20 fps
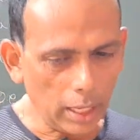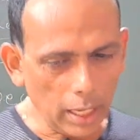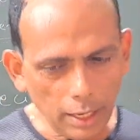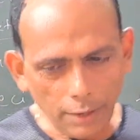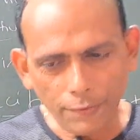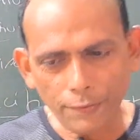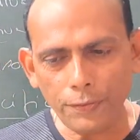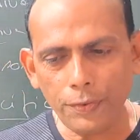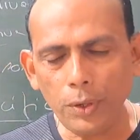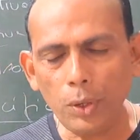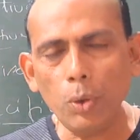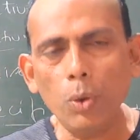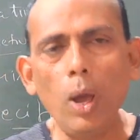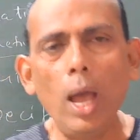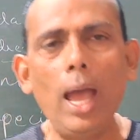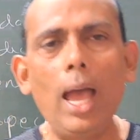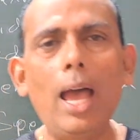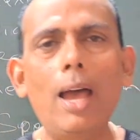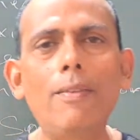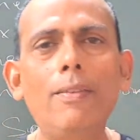if you
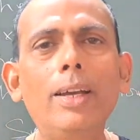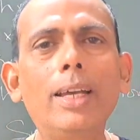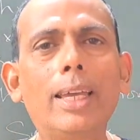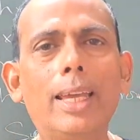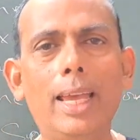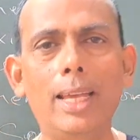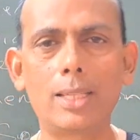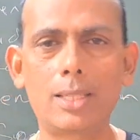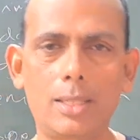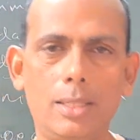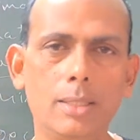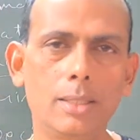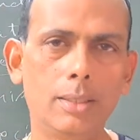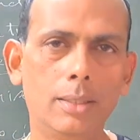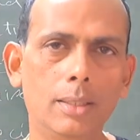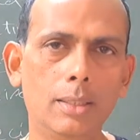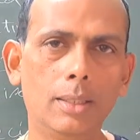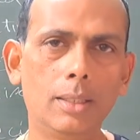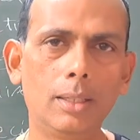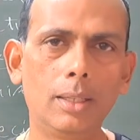have a gas
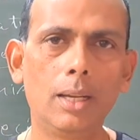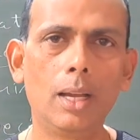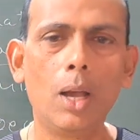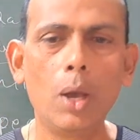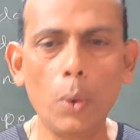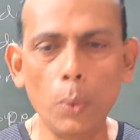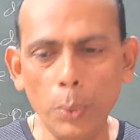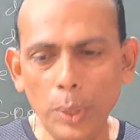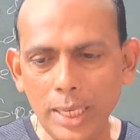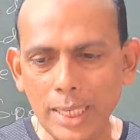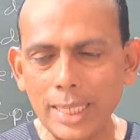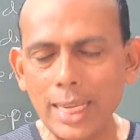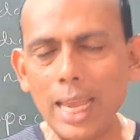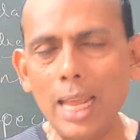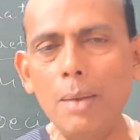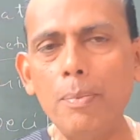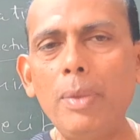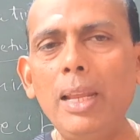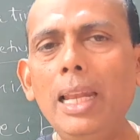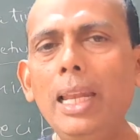which
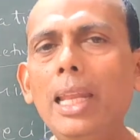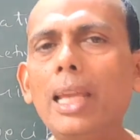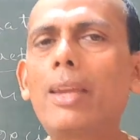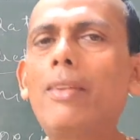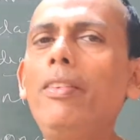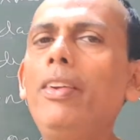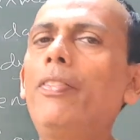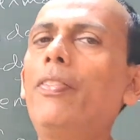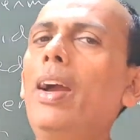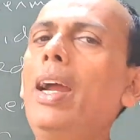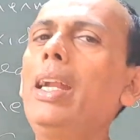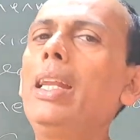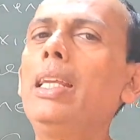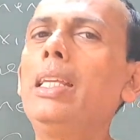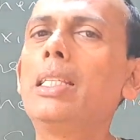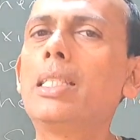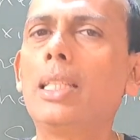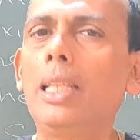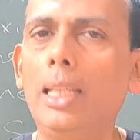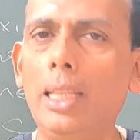can be liquefied
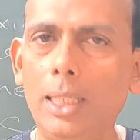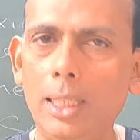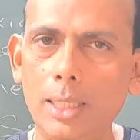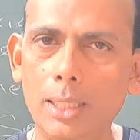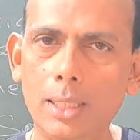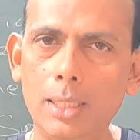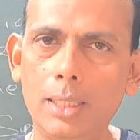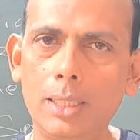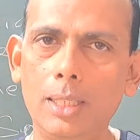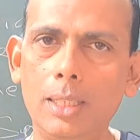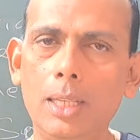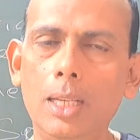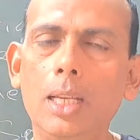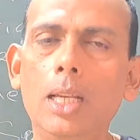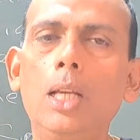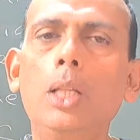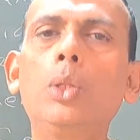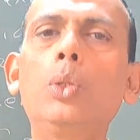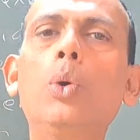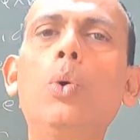easily,
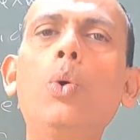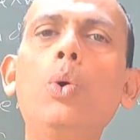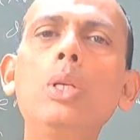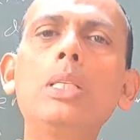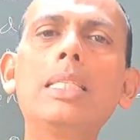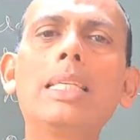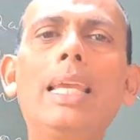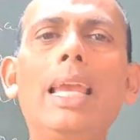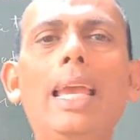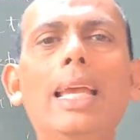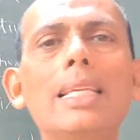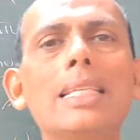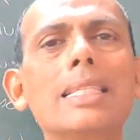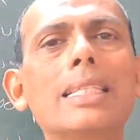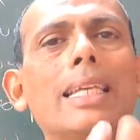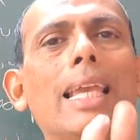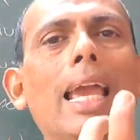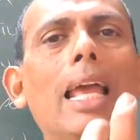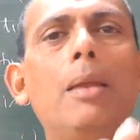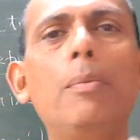those gases
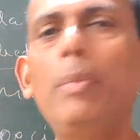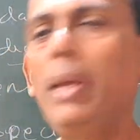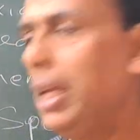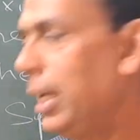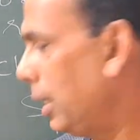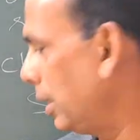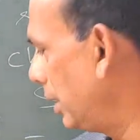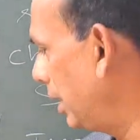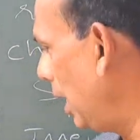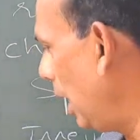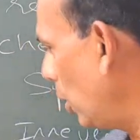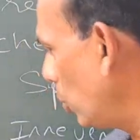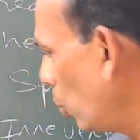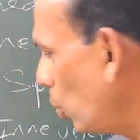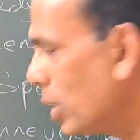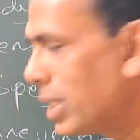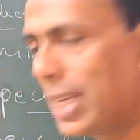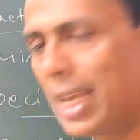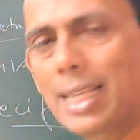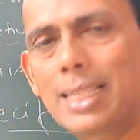can
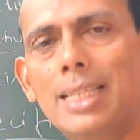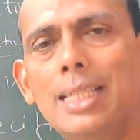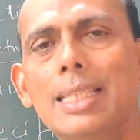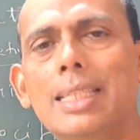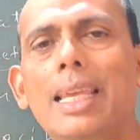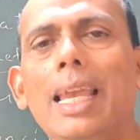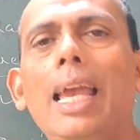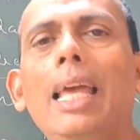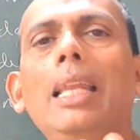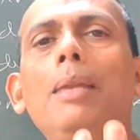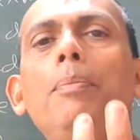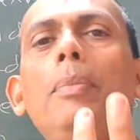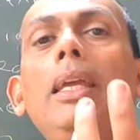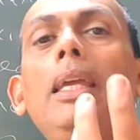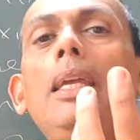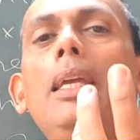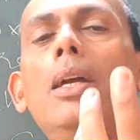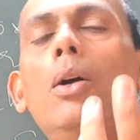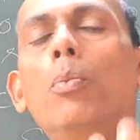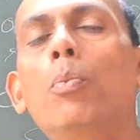
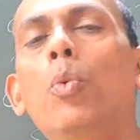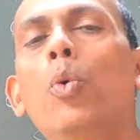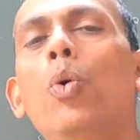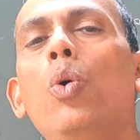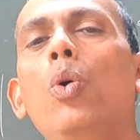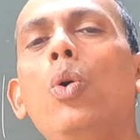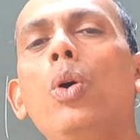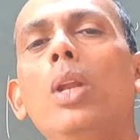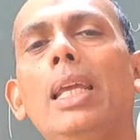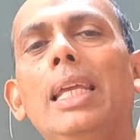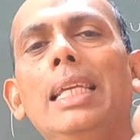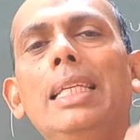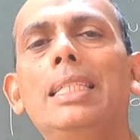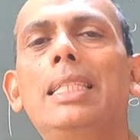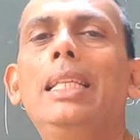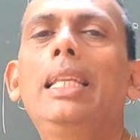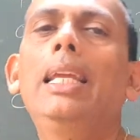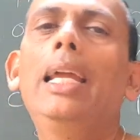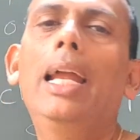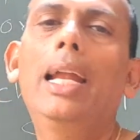be more
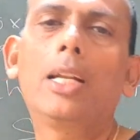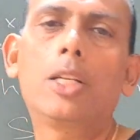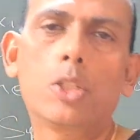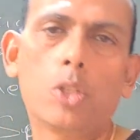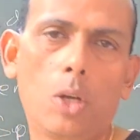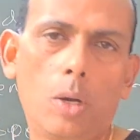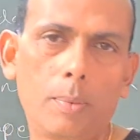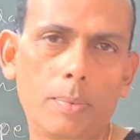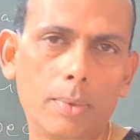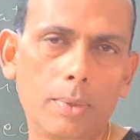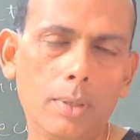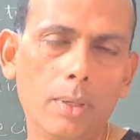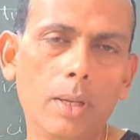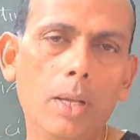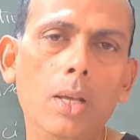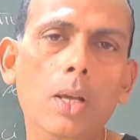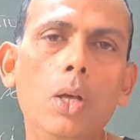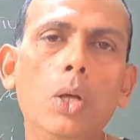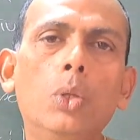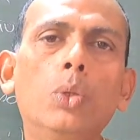easily adsorbed.
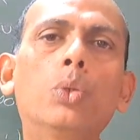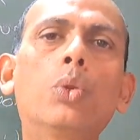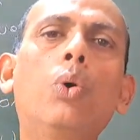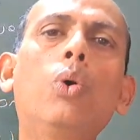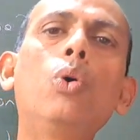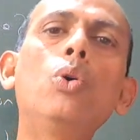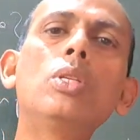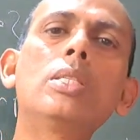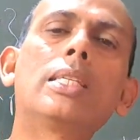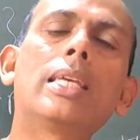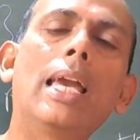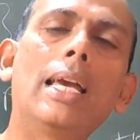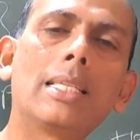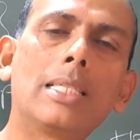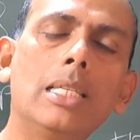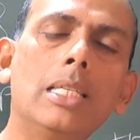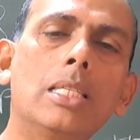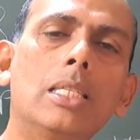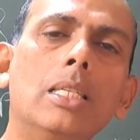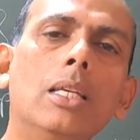Those
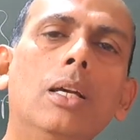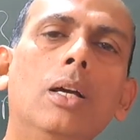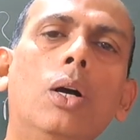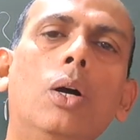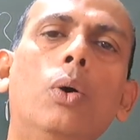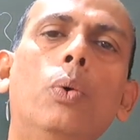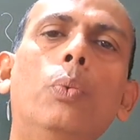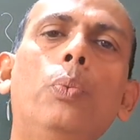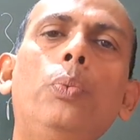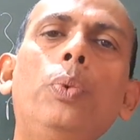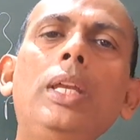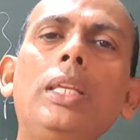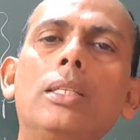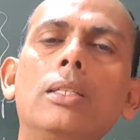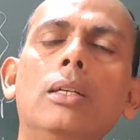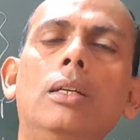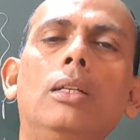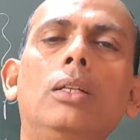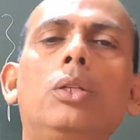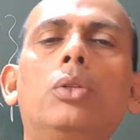gases
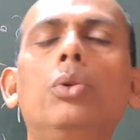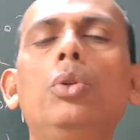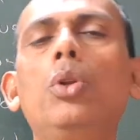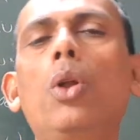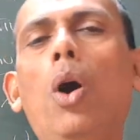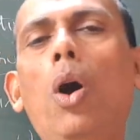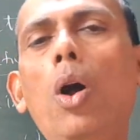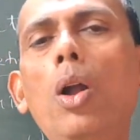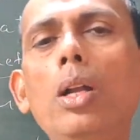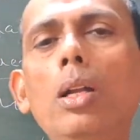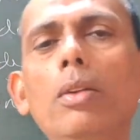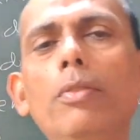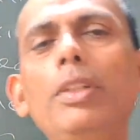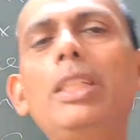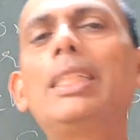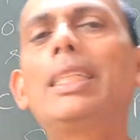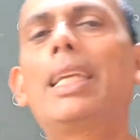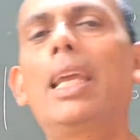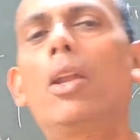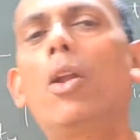which
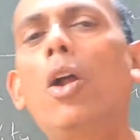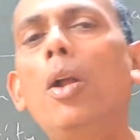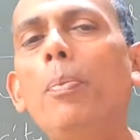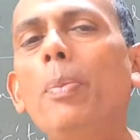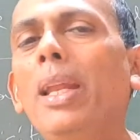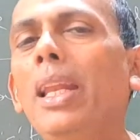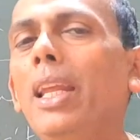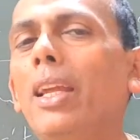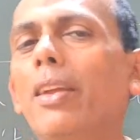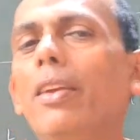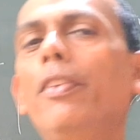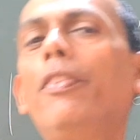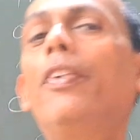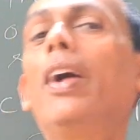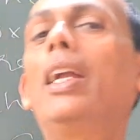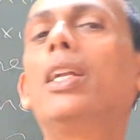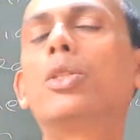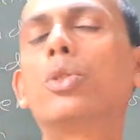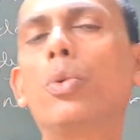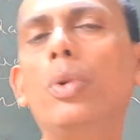cannot be
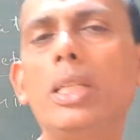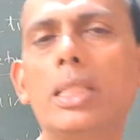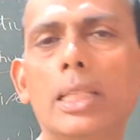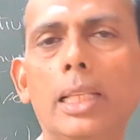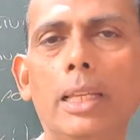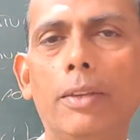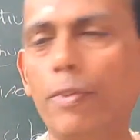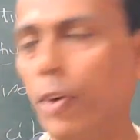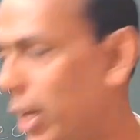liquefied so easily,